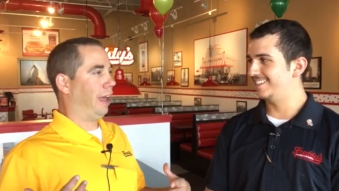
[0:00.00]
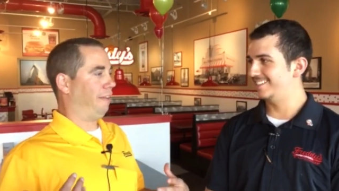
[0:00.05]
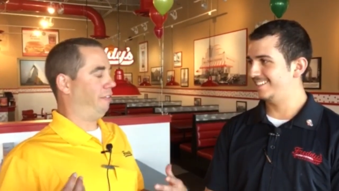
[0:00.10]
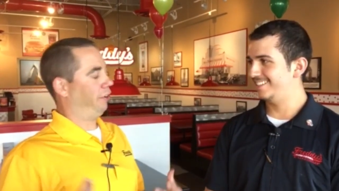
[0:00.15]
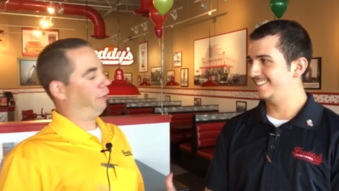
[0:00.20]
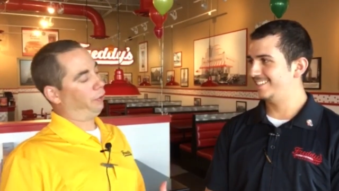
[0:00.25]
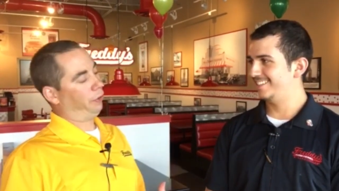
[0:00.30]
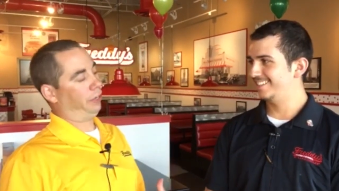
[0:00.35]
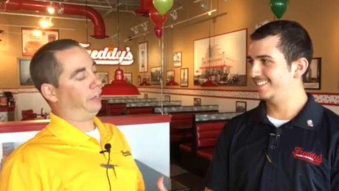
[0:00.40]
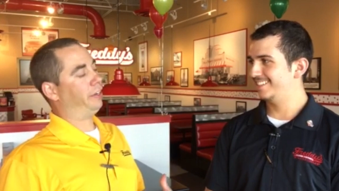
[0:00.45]
Speaker 1: have a
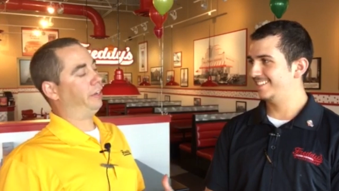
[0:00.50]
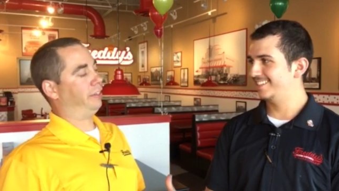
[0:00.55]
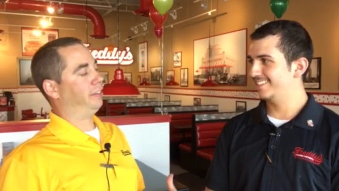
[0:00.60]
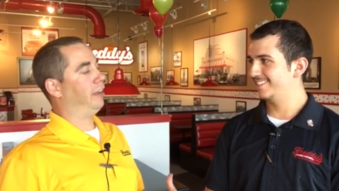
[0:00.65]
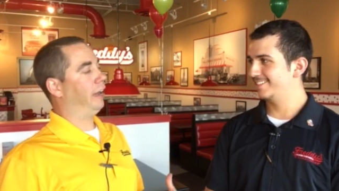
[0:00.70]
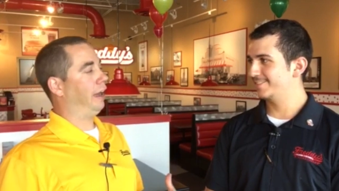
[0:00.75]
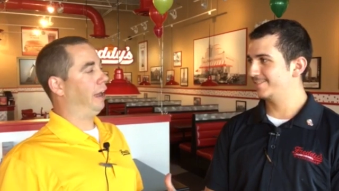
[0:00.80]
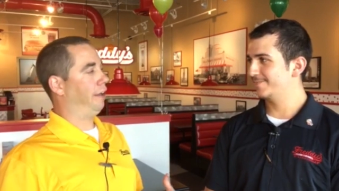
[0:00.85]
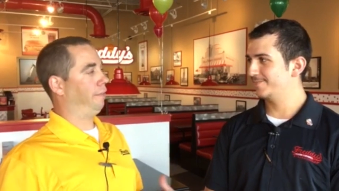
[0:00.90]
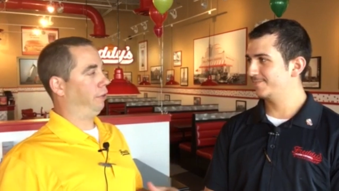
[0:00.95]
really good
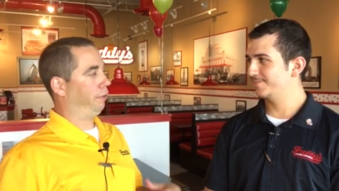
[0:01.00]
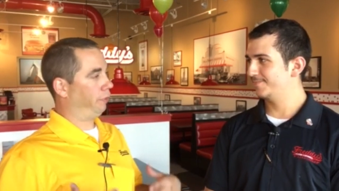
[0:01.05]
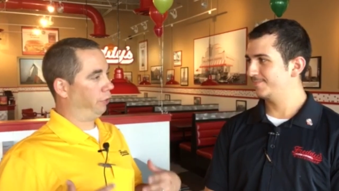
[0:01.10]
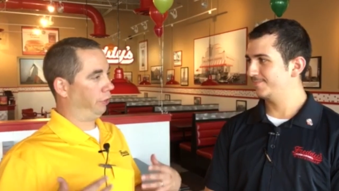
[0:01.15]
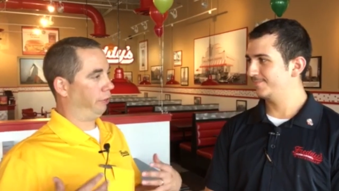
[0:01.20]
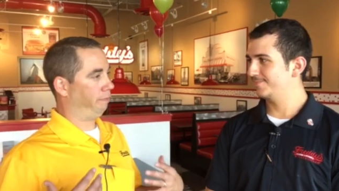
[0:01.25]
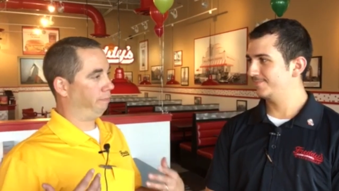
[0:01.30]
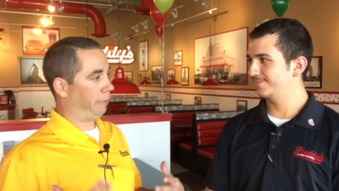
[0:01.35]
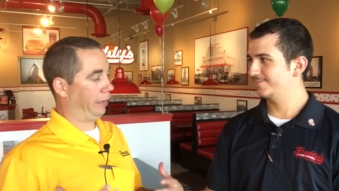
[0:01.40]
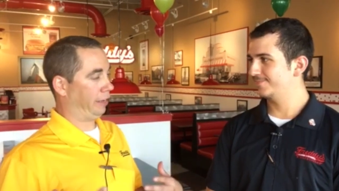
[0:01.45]
time and
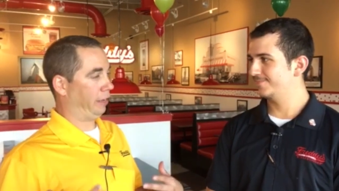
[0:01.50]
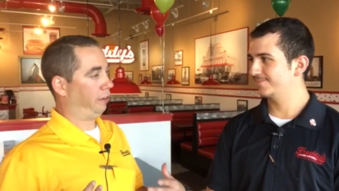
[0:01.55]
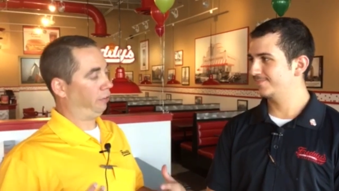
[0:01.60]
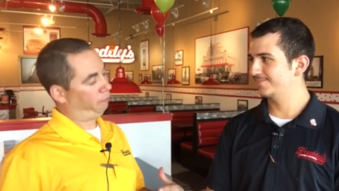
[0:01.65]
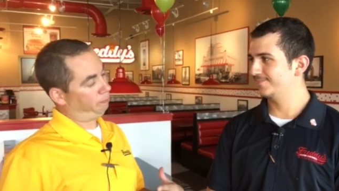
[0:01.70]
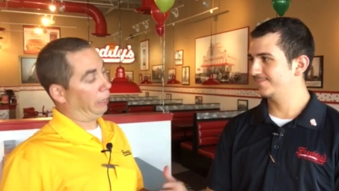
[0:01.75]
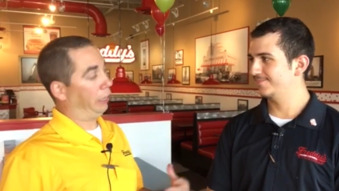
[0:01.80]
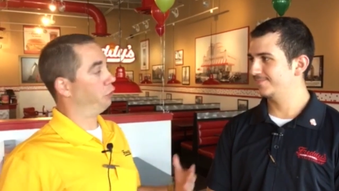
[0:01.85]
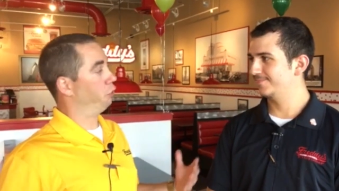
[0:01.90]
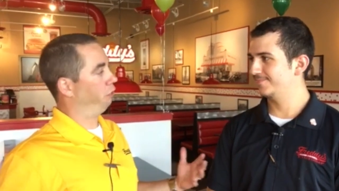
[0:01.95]
really make it a
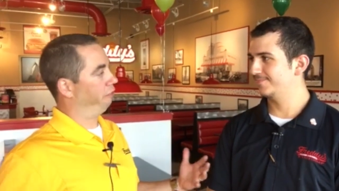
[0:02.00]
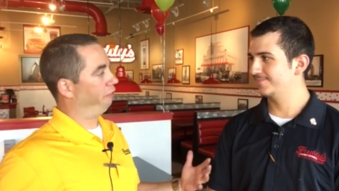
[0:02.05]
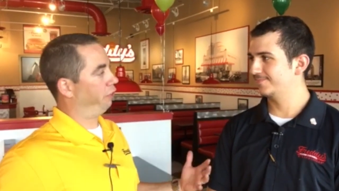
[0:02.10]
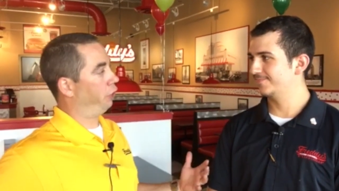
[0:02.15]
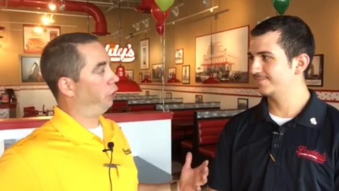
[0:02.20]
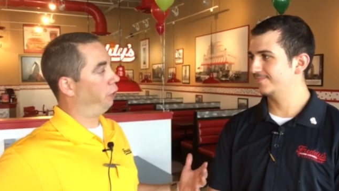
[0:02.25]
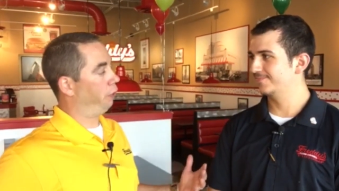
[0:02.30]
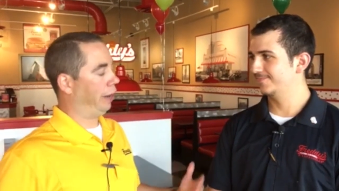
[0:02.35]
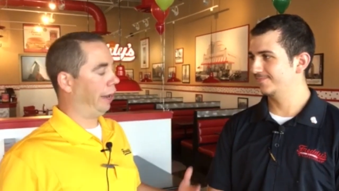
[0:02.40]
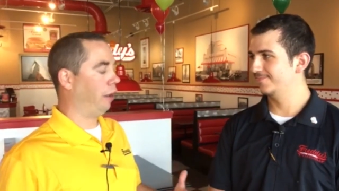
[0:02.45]
special for
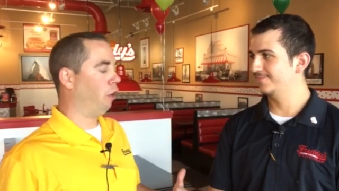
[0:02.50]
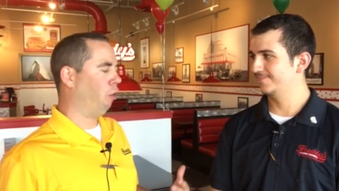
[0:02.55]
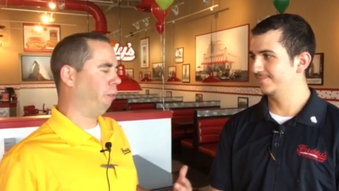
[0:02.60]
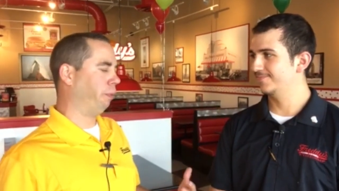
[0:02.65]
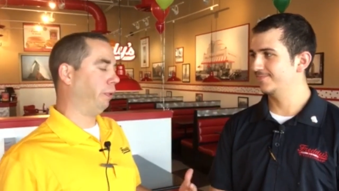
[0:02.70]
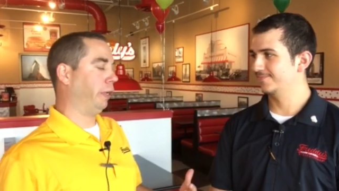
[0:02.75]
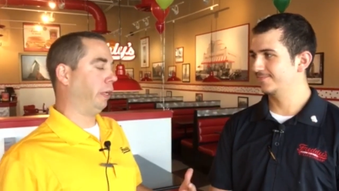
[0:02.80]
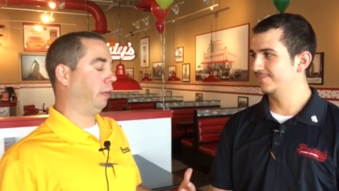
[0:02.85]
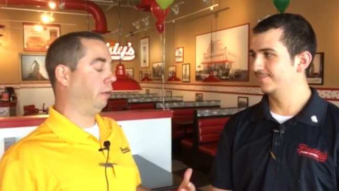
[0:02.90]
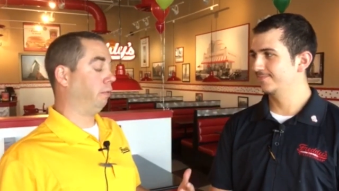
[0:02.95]
you. And I hope
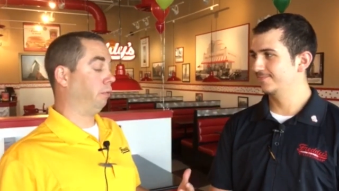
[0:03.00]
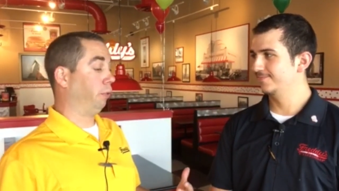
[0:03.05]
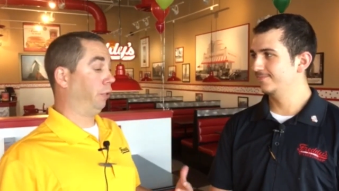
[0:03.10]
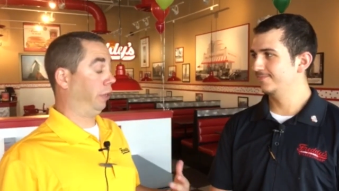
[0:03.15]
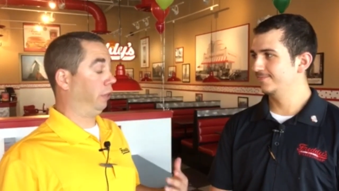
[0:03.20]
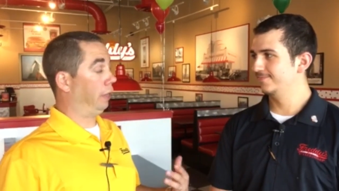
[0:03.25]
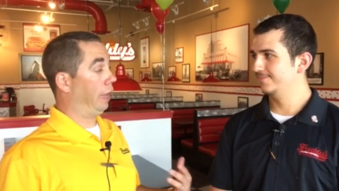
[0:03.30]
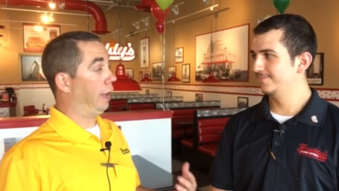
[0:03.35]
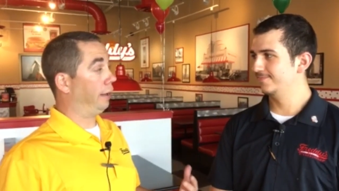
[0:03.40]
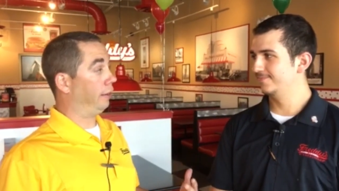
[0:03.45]
we really
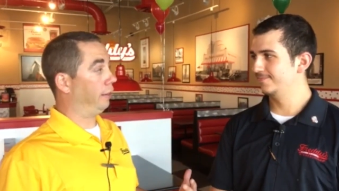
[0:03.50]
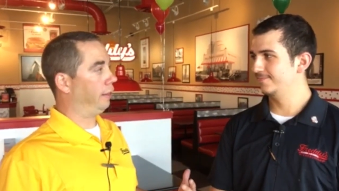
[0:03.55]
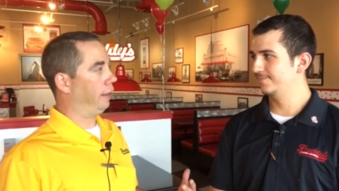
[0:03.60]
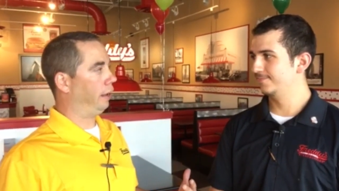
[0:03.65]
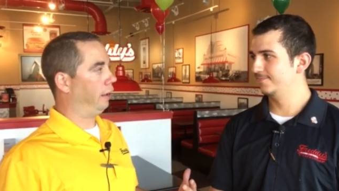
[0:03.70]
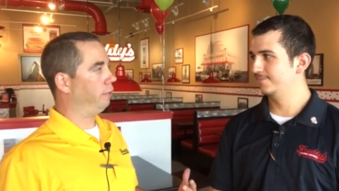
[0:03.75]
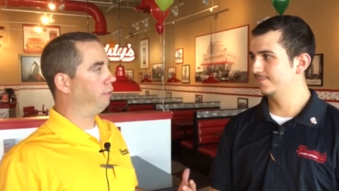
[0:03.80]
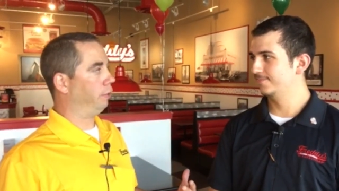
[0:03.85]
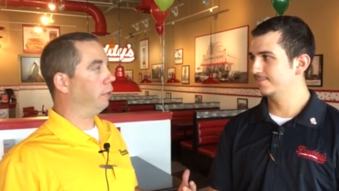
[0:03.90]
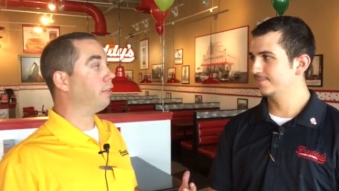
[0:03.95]
landed
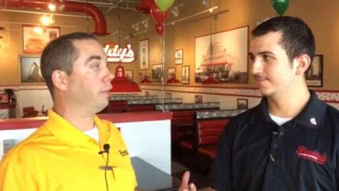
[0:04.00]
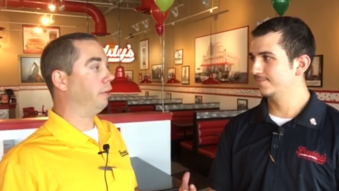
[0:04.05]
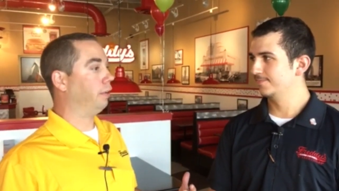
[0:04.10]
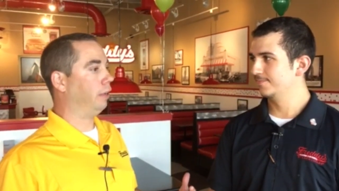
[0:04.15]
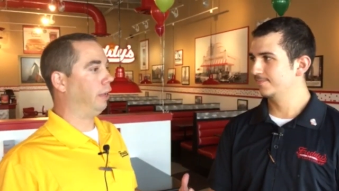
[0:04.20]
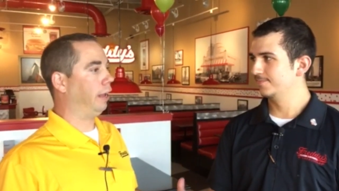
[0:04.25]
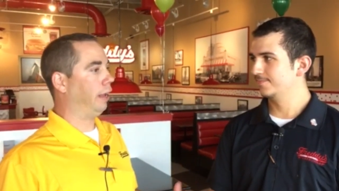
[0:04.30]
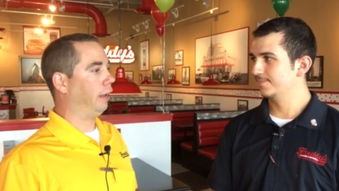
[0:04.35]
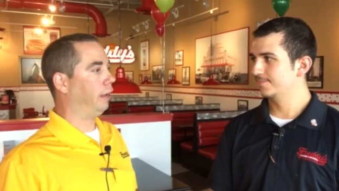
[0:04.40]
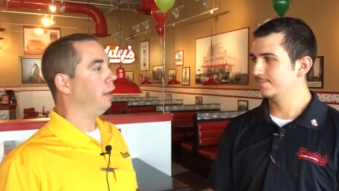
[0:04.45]
that with you
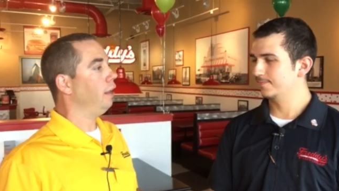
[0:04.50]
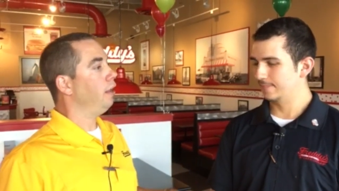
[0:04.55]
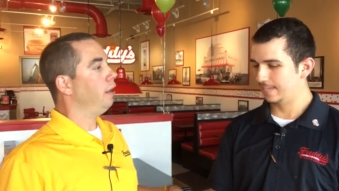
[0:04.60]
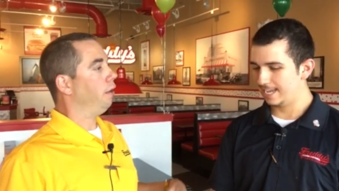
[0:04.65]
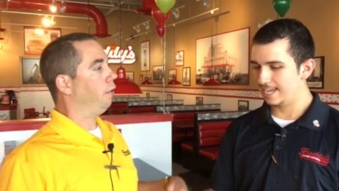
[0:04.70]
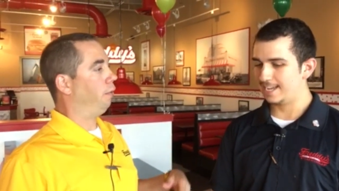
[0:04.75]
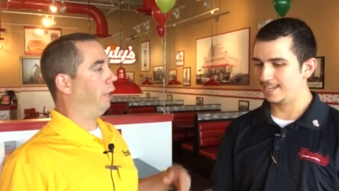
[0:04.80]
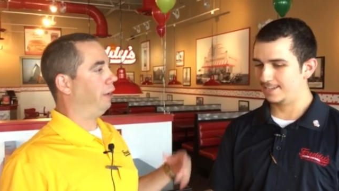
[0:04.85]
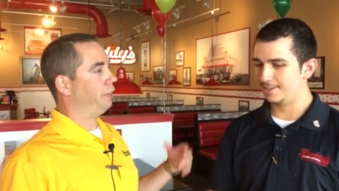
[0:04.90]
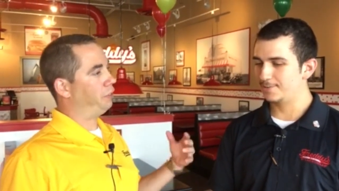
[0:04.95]
today.
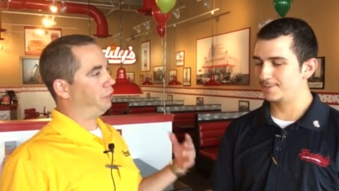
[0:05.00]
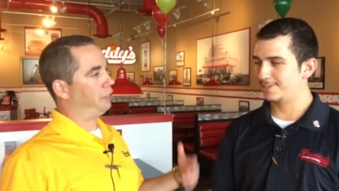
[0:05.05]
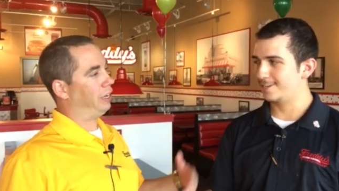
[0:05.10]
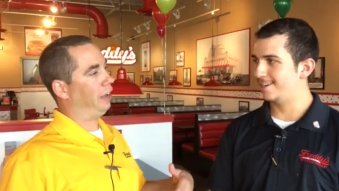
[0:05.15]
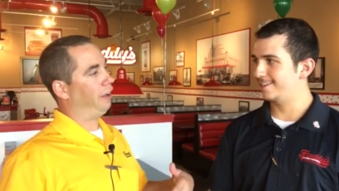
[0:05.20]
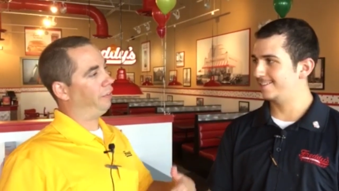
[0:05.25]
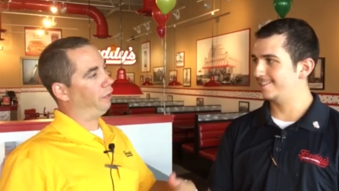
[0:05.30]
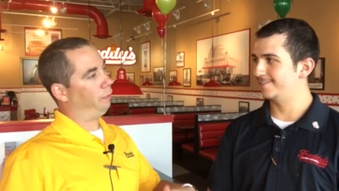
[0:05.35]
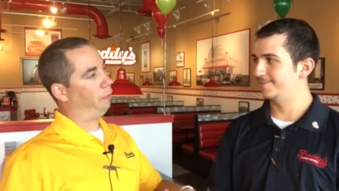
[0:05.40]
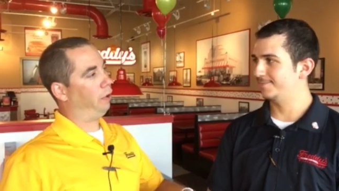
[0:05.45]
Yeah, Why don't you tell
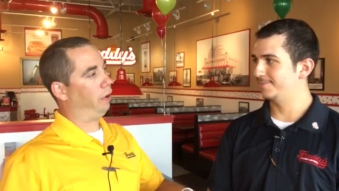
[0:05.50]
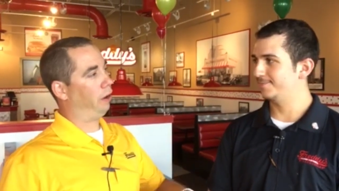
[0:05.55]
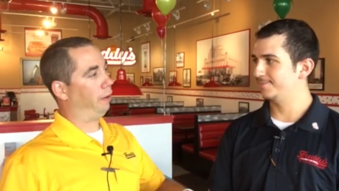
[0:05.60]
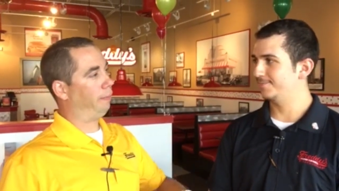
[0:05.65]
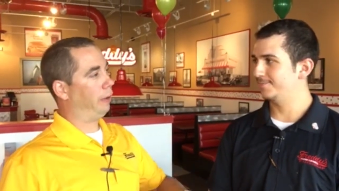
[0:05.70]
awesome. everyone